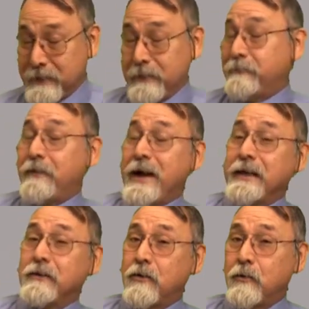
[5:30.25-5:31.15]

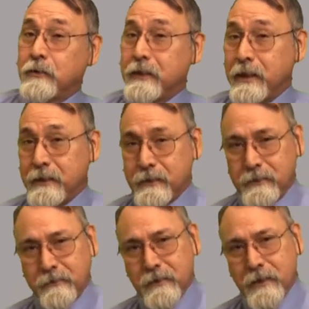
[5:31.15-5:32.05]
defining old
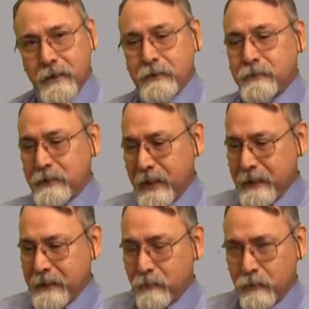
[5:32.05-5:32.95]
data,
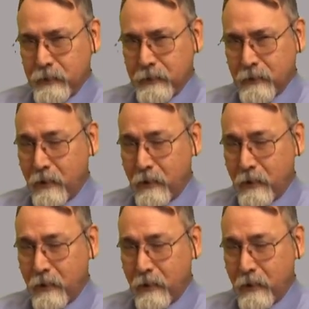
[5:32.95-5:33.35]
understanding what